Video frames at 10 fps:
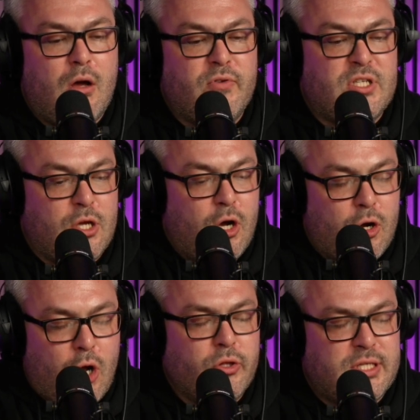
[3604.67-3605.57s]
Obviously,
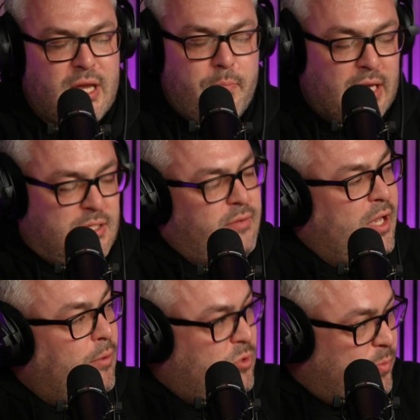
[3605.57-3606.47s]
your content
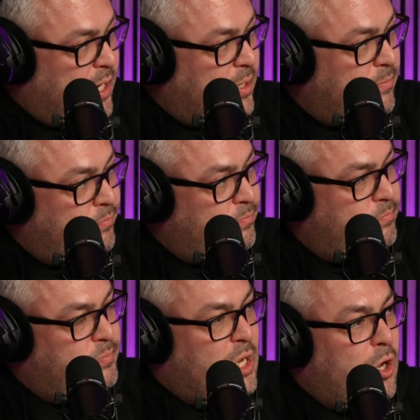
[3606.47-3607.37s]
massively helped me
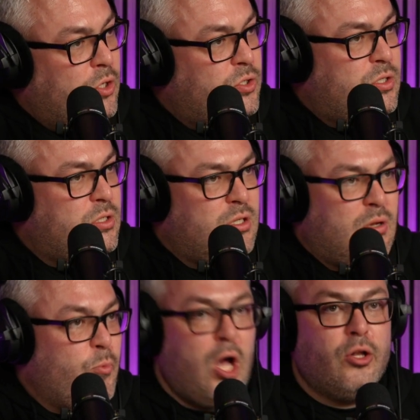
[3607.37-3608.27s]
because
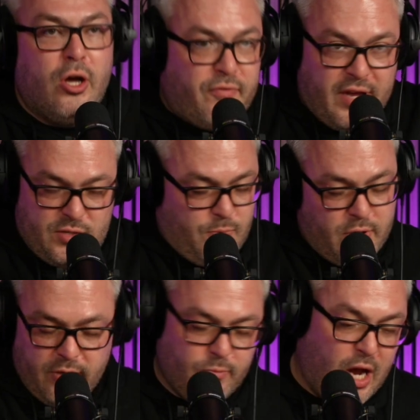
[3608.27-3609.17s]
we all know
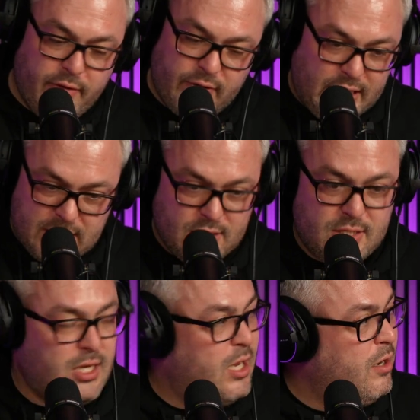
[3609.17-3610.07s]
Facebook and whatever
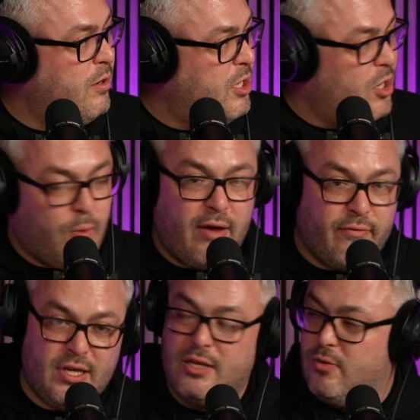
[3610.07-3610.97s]
listens to you, and you know
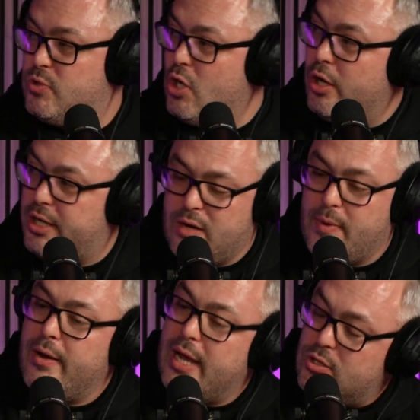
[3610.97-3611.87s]
whatever you end up talking
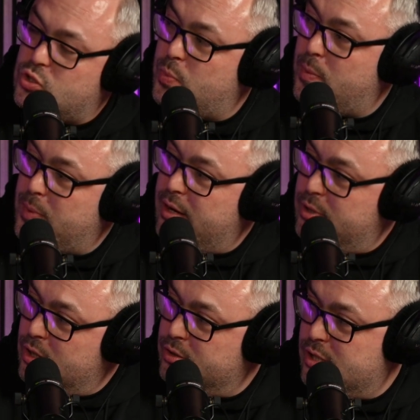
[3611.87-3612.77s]
about, it ends up
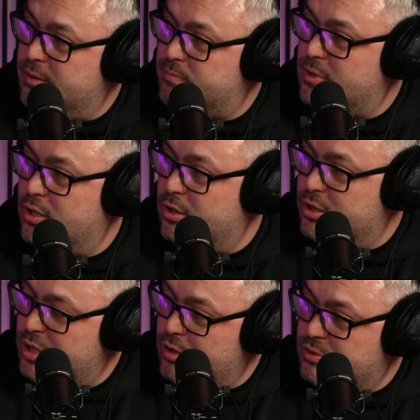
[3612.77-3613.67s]
appearing on your, you know,
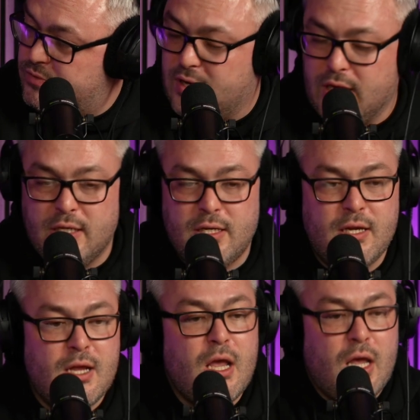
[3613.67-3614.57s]
on your news feed.
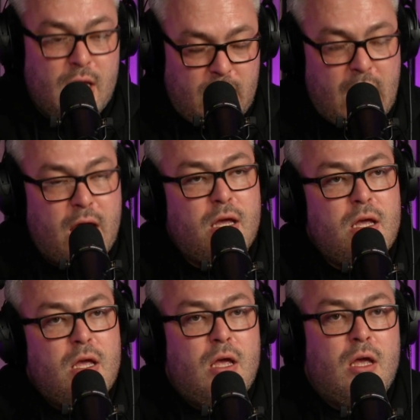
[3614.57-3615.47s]
Yeah,
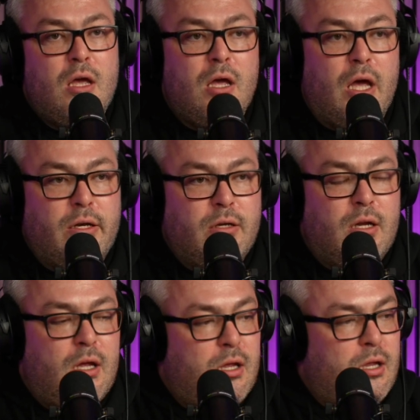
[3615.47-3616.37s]
and